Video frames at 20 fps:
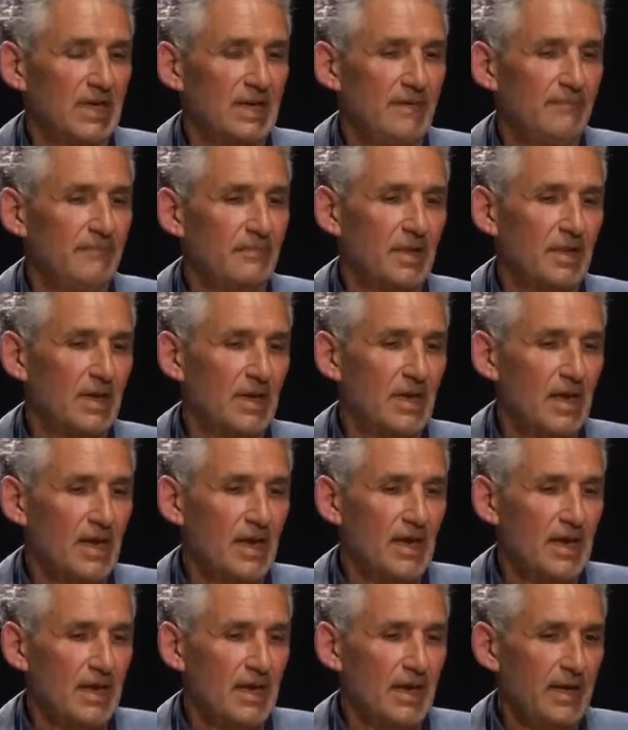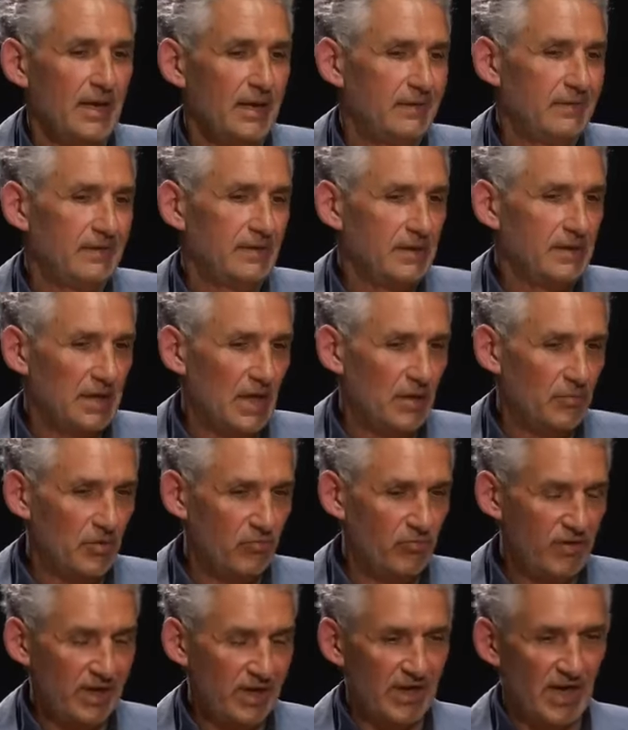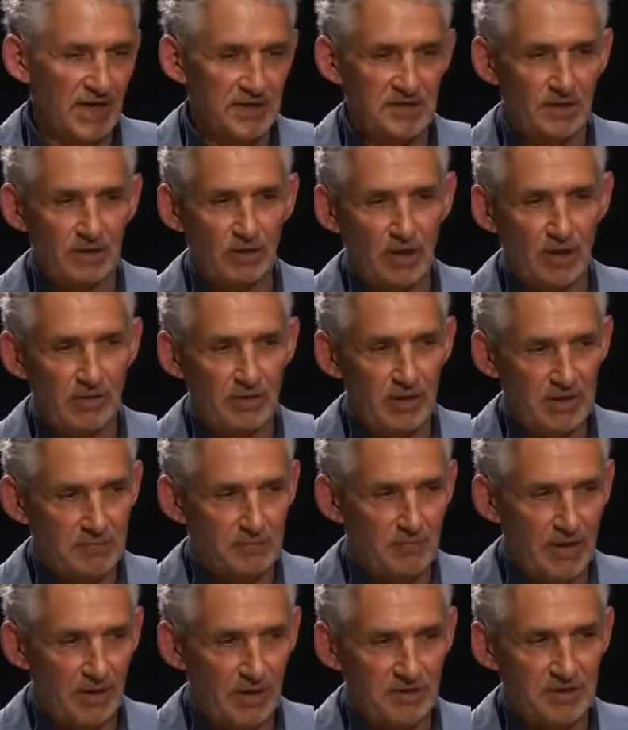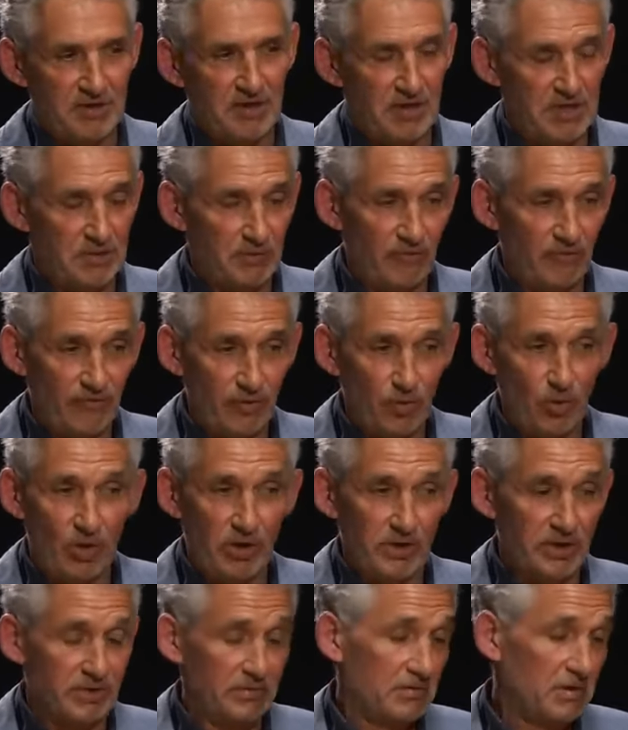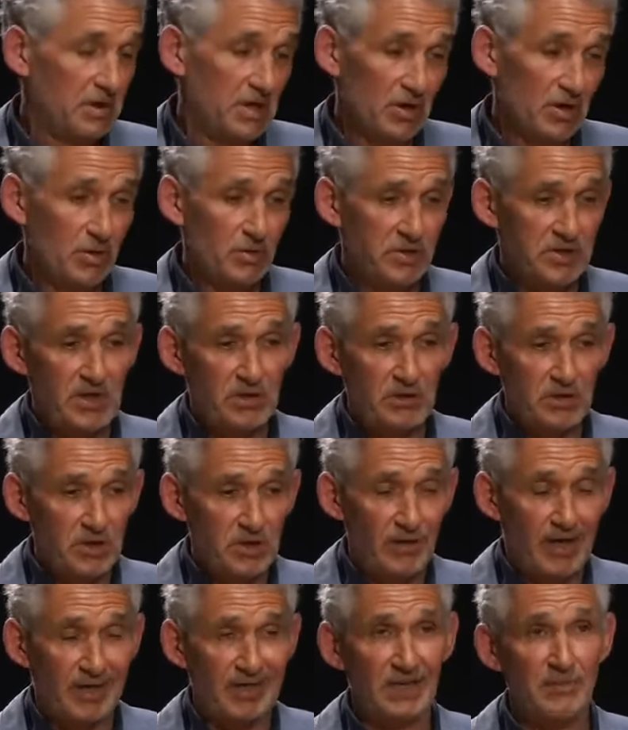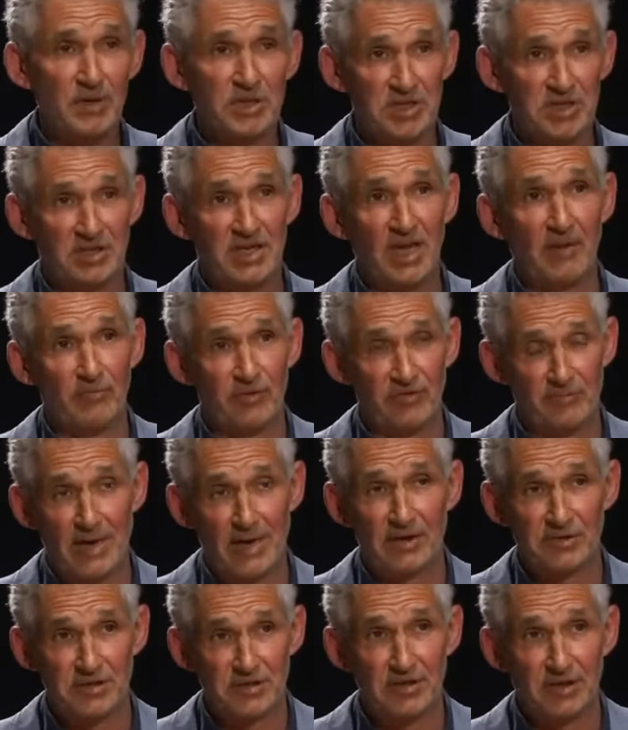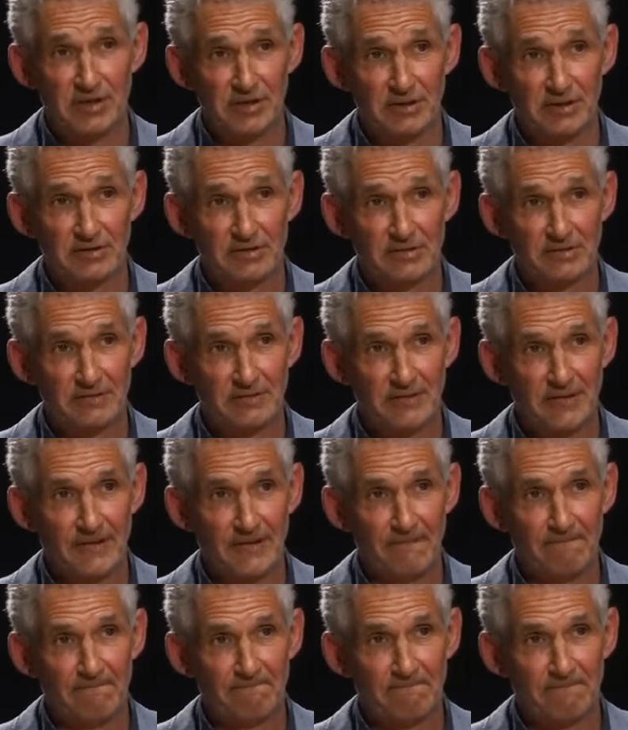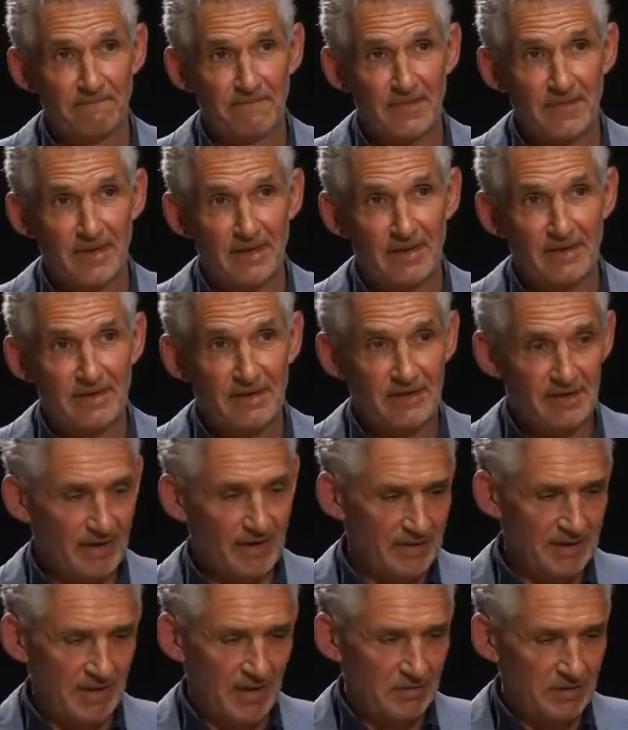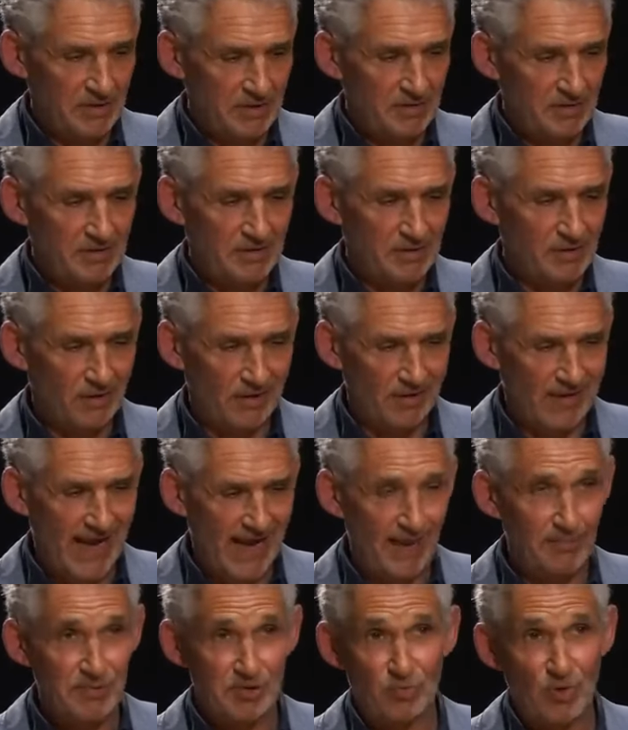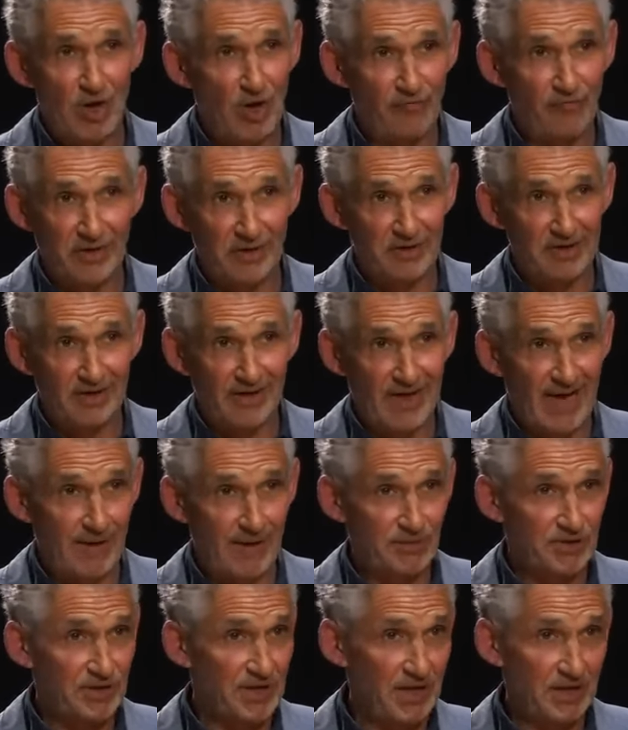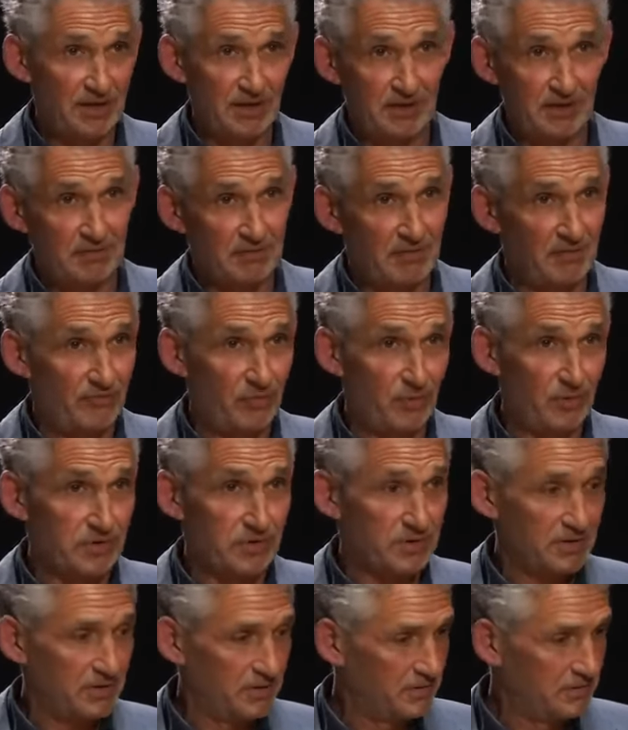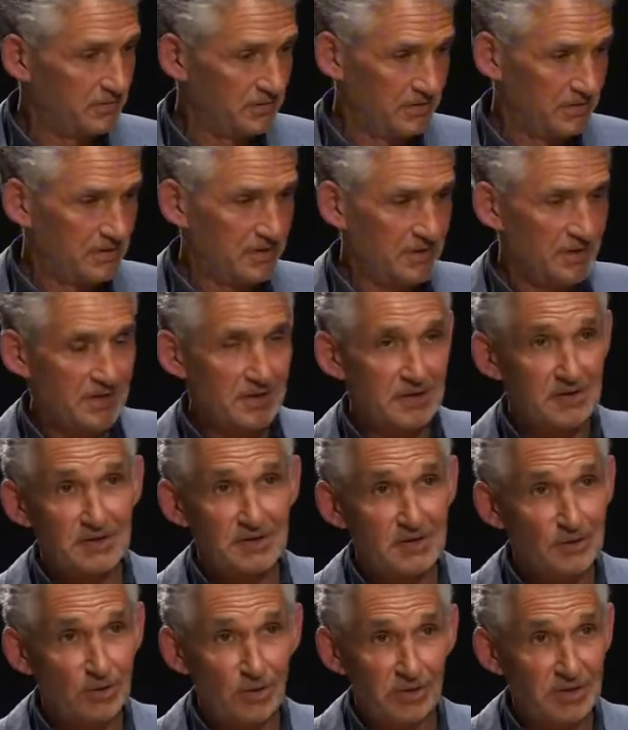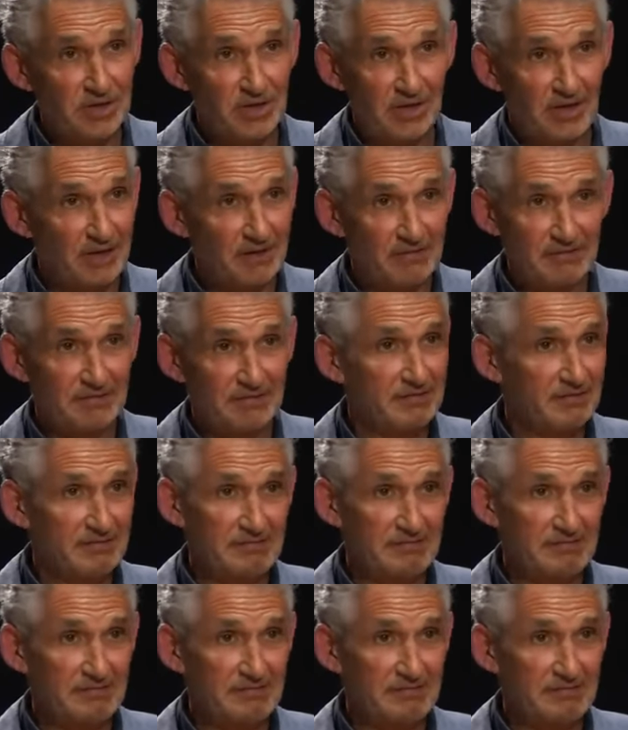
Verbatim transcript: uh, you know, we realized that a lot of these mouse studies were flawed. And of course, you can do unlimited number of mouse studies you know, you, you got labs, well-funded labs. They can afford to mm-hmm. slaughter